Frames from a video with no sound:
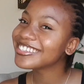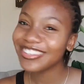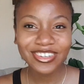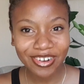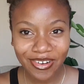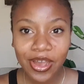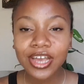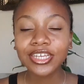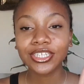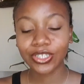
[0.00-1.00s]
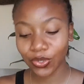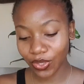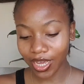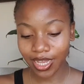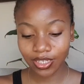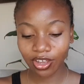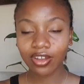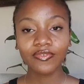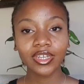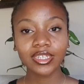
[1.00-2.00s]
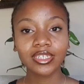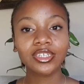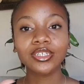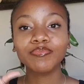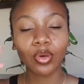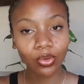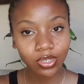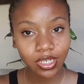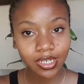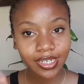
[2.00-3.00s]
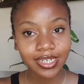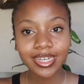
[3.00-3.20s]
you know. So you guys, confidence, just post.